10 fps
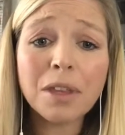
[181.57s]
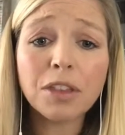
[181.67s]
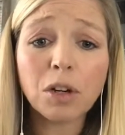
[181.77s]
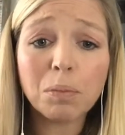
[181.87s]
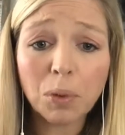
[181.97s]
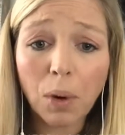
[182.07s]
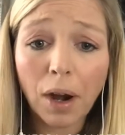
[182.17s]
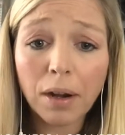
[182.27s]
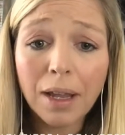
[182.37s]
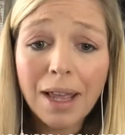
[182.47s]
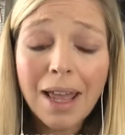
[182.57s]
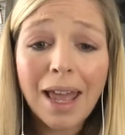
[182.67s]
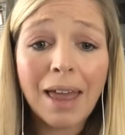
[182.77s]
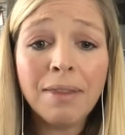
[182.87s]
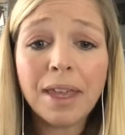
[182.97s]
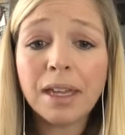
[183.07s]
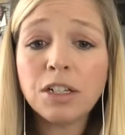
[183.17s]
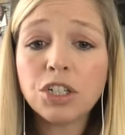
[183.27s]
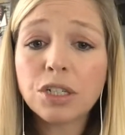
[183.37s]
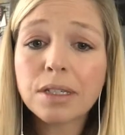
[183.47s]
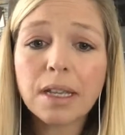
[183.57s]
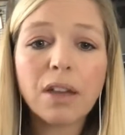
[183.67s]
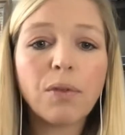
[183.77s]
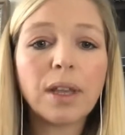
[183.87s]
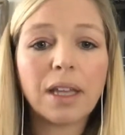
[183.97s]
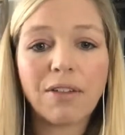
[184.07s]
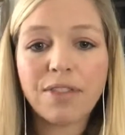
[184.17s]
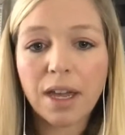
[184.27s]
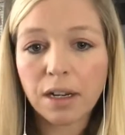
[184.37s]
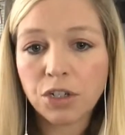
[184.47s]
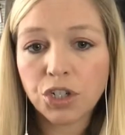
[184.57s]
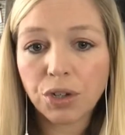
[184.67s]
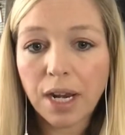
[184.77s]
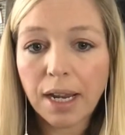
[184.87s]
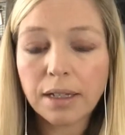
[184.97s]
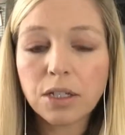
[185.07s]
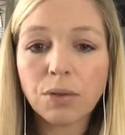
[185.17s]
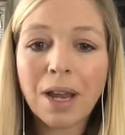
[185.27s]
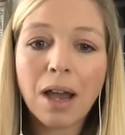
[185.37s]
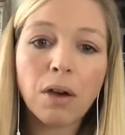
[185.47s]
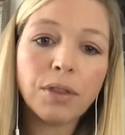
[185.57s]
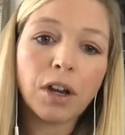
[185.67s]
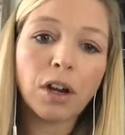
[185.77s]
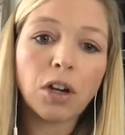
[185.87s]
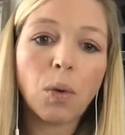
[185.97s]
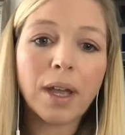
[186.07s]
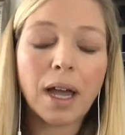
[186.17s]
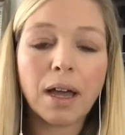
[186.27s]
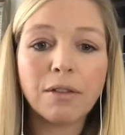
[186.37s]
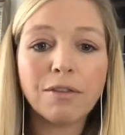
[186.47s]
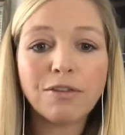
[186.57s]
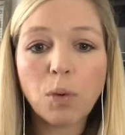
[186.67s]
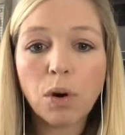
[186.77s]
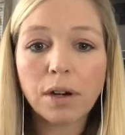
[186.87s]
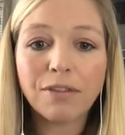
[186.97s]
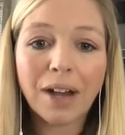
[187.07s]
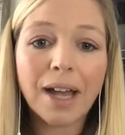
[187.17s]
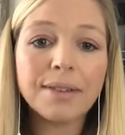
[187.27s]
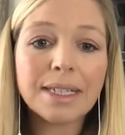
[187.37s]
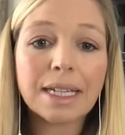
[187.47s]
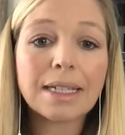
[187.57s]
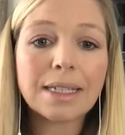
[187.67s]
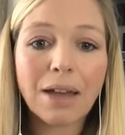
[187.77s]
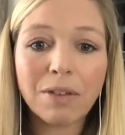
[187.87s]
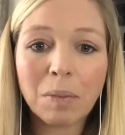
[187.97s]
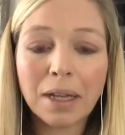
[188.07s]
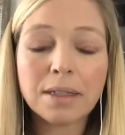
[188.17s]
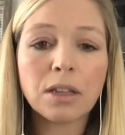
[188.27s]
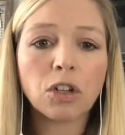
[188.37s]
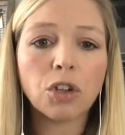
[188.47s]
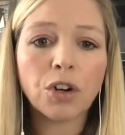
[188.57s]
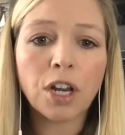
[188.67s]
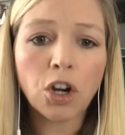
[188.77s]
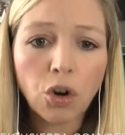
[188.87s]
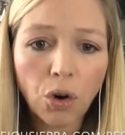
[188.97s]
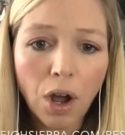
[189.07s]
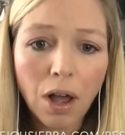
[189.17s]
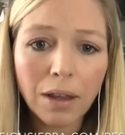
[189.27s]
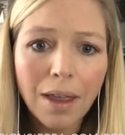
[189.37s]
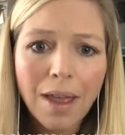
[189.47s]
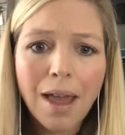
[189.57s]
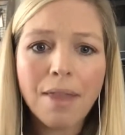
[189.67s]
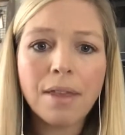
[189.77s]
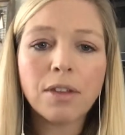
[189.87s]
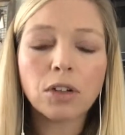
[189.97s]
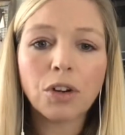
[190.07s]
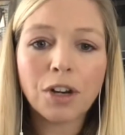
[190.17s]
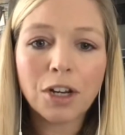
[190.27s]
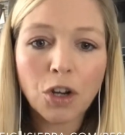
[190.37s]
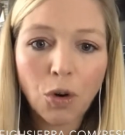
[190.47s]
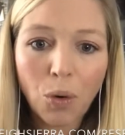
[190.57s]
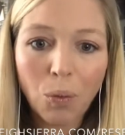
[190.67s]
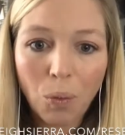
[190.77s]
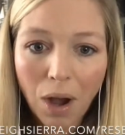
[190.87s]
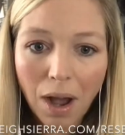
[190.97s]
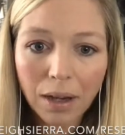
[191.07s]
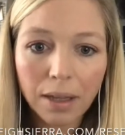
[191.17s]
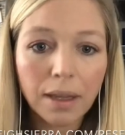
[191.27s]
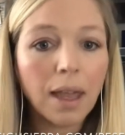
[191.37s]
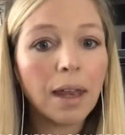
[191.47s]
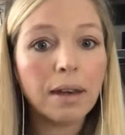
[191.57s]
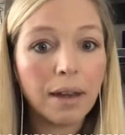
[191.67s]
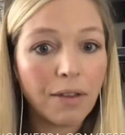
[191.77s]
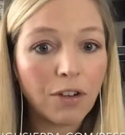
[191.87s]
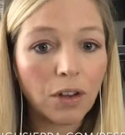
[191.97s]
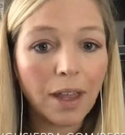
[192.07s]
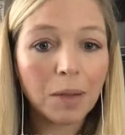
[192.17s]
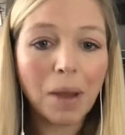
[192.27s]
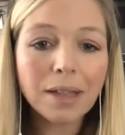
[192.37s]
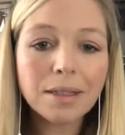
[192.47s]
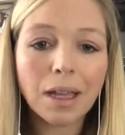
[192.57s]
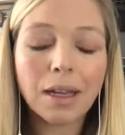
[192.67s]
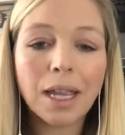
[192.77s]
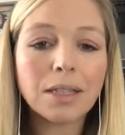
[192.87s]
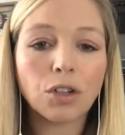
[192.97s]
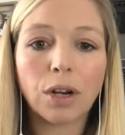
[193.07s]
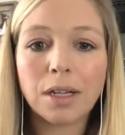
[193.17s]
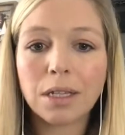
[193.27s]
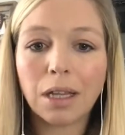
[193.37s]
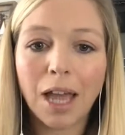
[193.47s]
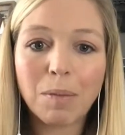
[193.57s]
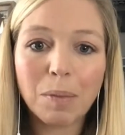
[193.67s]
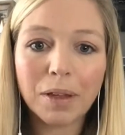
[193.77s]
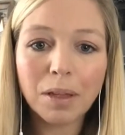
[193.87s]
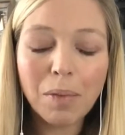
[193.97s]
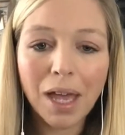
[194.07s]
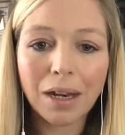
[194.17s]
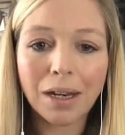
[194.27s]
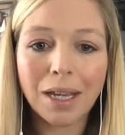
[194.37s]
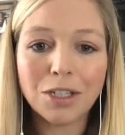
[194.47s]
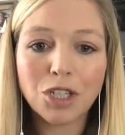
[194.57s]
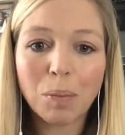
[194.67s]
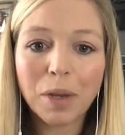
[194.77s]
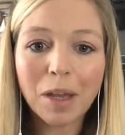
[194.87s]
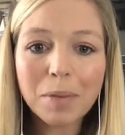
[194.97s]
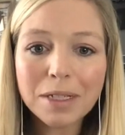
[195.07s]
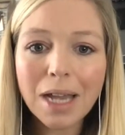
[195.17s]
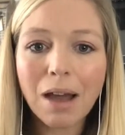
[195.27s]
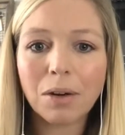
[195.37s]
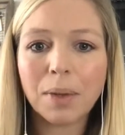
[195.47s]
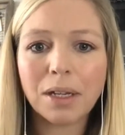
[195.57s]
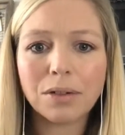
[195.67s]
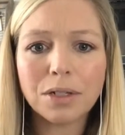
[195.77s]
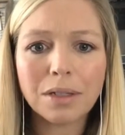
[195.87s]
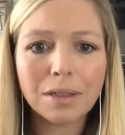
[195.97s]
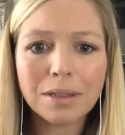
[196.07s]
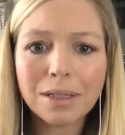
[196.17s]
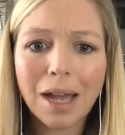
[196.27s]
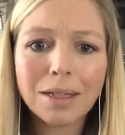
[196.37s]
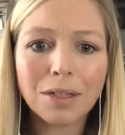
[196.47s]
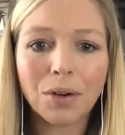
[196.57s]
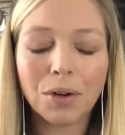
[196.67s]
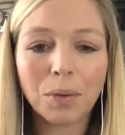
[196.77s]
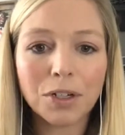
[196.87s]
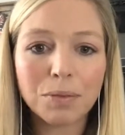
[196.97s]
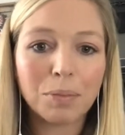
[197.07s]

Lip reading: that they're born, and then just think if we left that untreated. So now they're going on 4, 5, 6, 7 months, and they're learning to crawl, and then they're learning to walk. And then if you're like my son, he's learning to climb up on the bed, and he's jumping up and down, and we go to the sky zone, and we're